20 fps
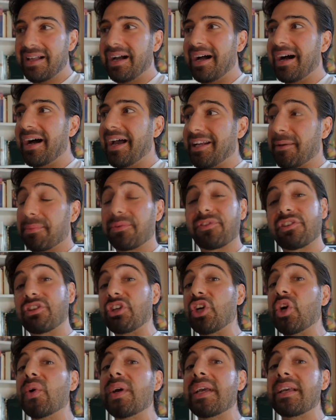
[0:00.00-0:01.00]
uh, and
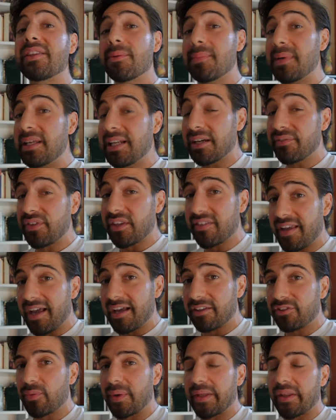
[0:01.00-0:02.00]
obscuring the meaning of the
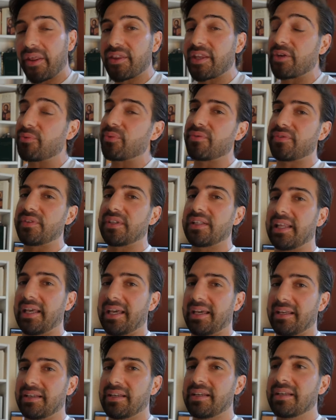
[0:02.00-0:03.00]
text rather than revealing
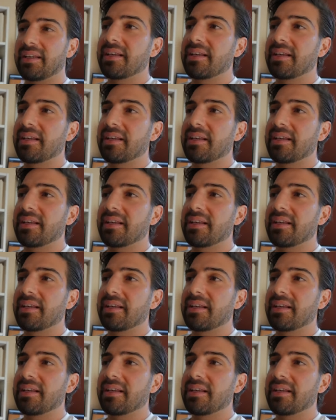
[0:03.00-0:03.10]
it.